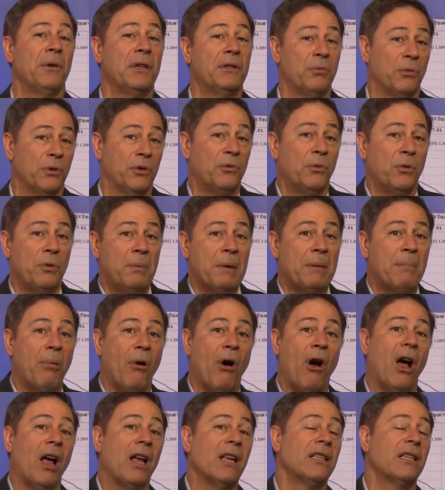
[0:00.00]
weeks, which would be
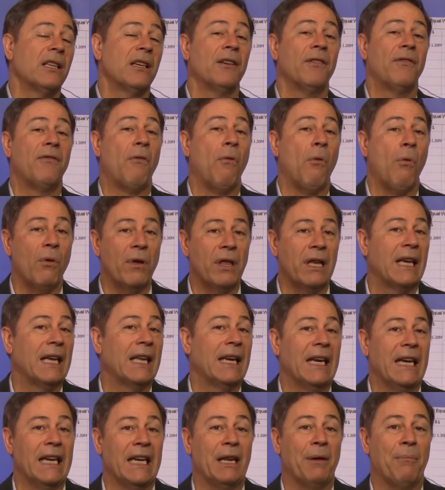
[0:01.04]
positive for the
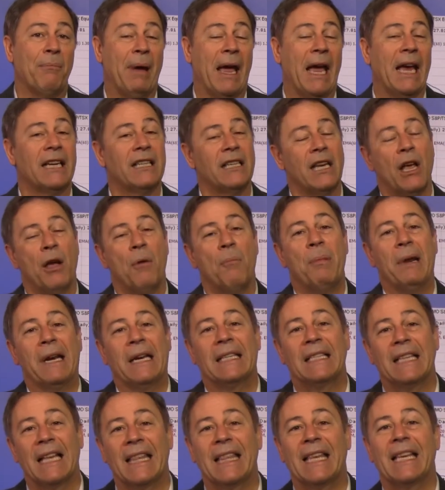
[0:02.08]
Canadian banks, but
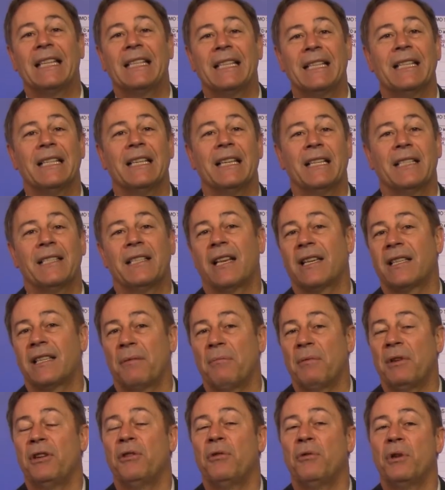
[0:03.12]
it's not
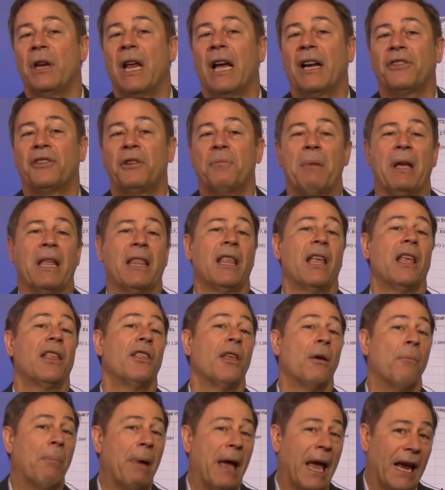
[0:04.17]
something you would actually bet
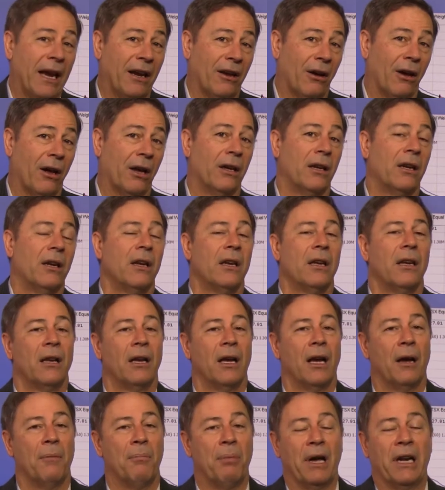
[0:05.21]
the bank on,
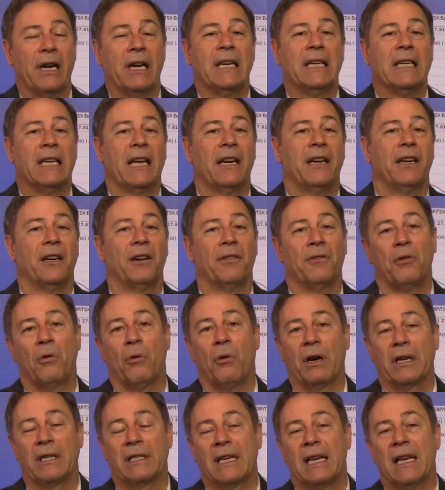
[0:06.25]
pun intended, of
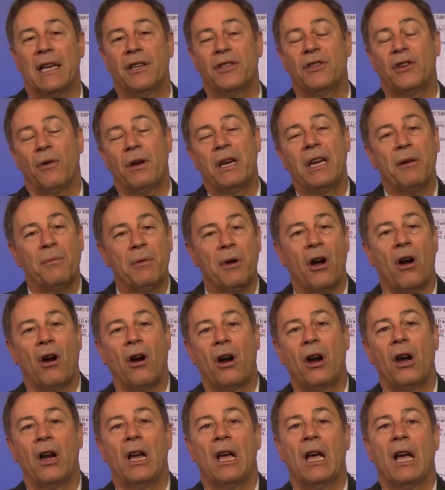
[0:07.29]
course. So here we
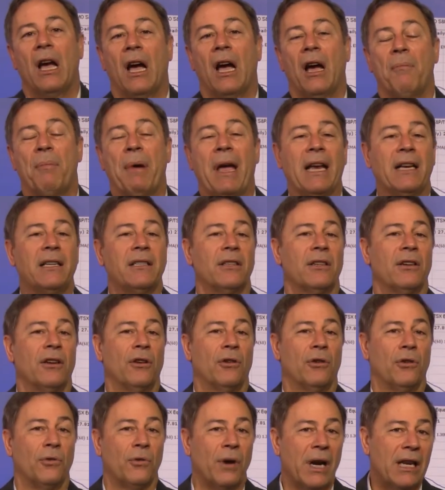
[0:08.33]
are, banks.
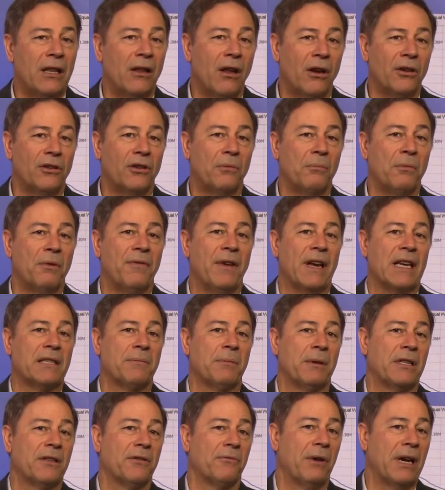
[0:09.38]
Great long-term
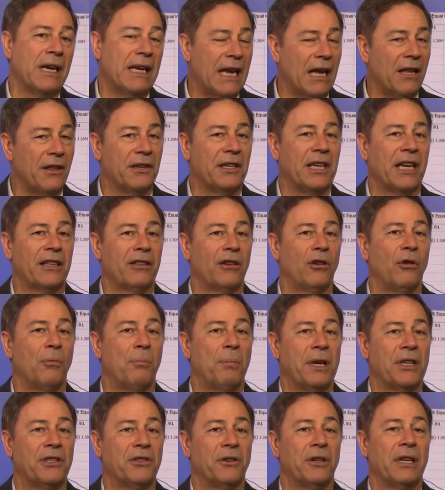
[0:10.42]
investments. Right now, the technical
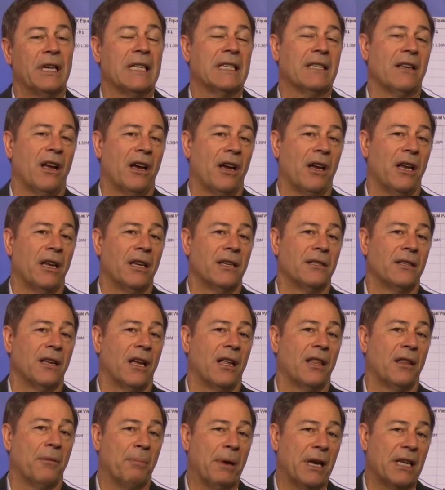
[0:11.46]
picture is not
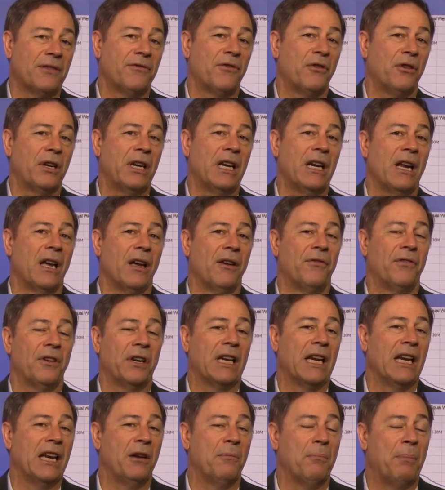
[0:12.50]
the best for
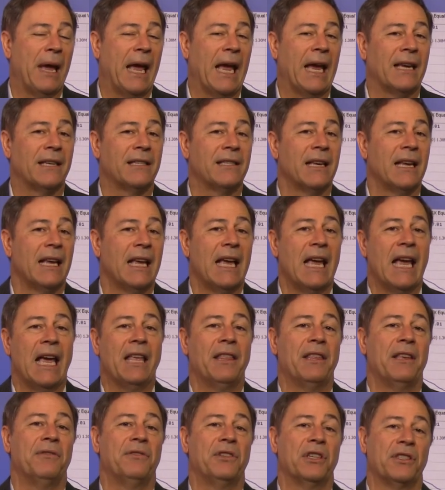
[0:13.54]
Canadian banks,
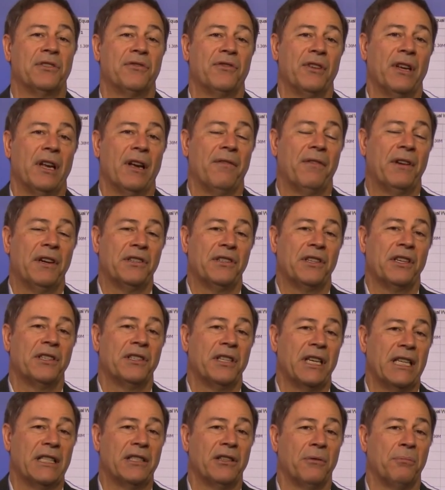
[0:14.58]
and they've just finished the
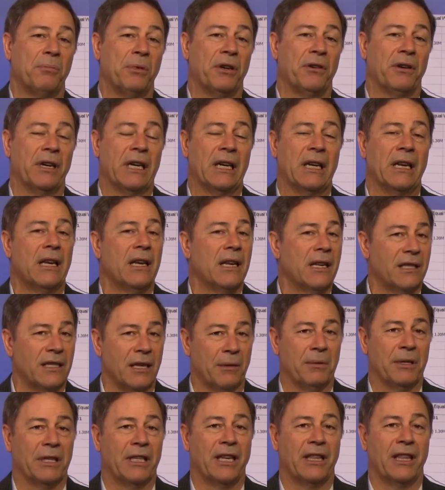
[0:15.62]
seasonal period.
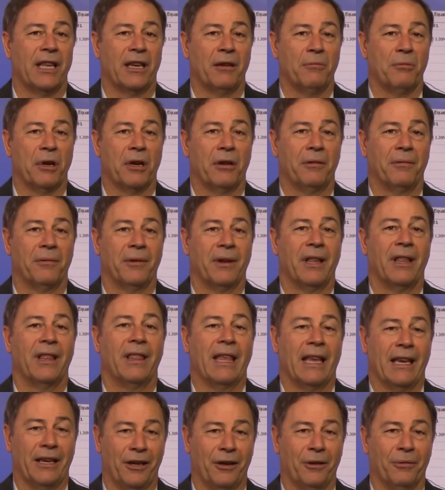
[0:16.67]
Something to think about.
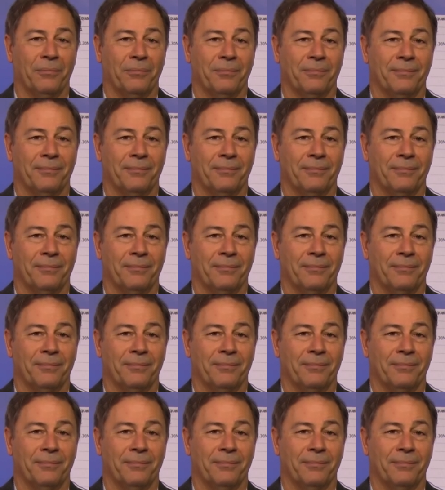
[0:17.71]
Thank you.